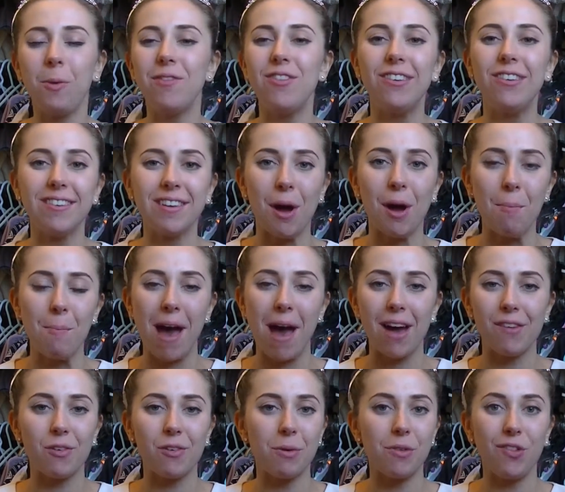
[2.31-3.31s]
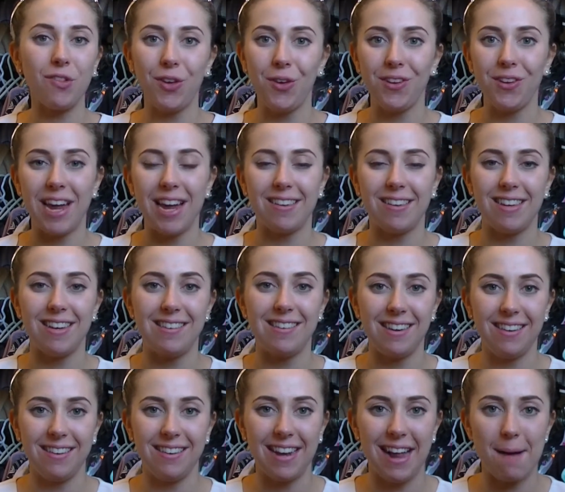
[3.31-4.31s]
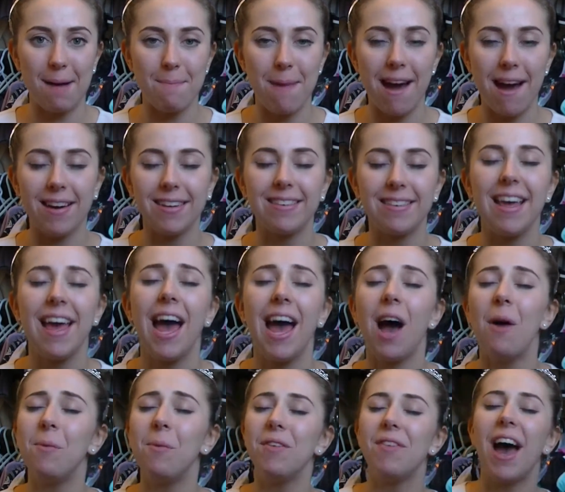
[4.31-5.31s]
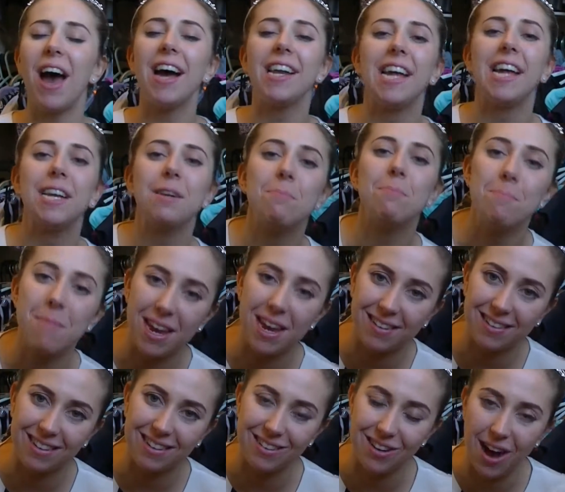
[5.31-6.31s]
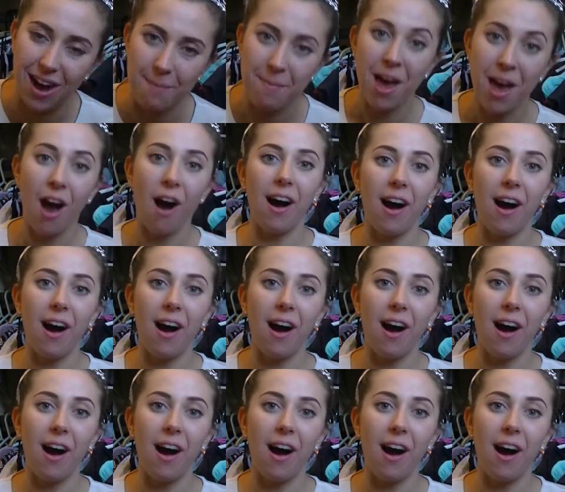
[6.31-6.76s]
We've just come back from a few days in Disneyland Paris and we've had an amazing time.